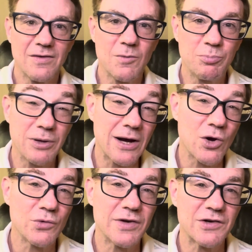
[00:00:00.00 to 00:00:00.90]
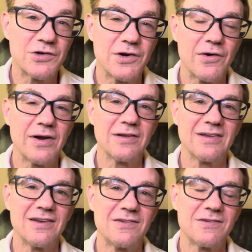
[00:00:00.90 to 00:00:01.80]
The Pleco dictionary
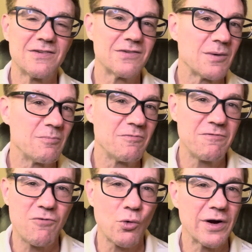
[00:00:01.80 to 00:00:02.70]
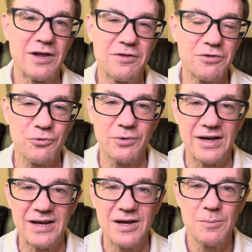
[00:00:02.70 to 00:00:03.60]
lists some
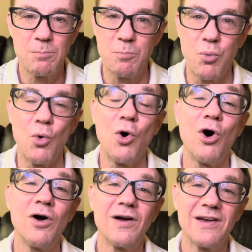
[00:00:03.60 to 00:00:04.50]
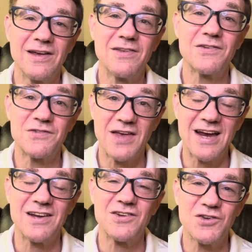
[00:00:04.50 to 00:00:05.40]
43 bo in the
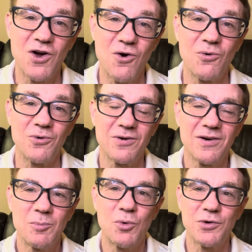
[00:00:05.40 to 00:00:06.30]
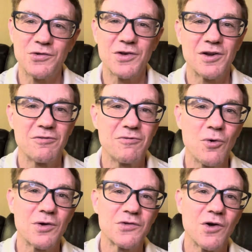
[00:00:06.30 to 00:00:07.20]
second tone. We're just going to
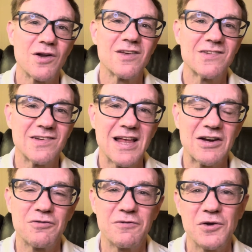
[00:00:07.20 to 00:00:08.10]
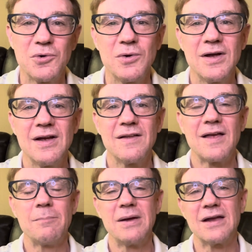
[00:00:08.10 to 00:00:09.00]
focus on a select few
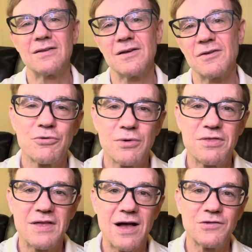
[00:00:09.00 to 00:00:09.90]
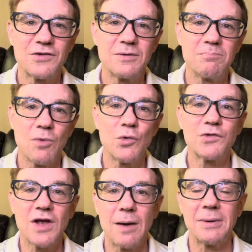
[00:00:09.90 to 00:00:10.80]
that make the 3,000 most
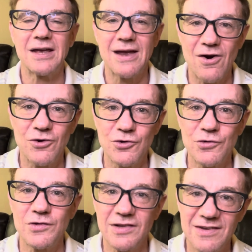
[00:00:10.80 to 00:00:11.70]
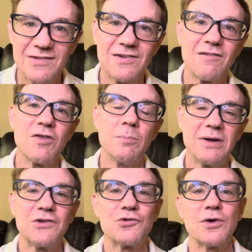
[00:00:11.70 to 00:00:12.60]
common characters list of the
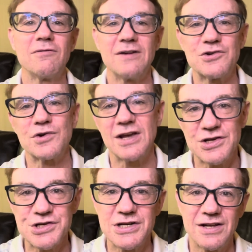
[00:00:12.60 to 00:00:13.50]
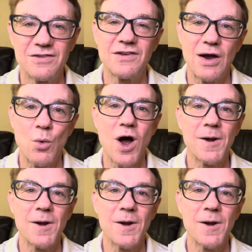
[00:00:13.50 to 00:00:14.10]
Ministry of Education in Taiwan.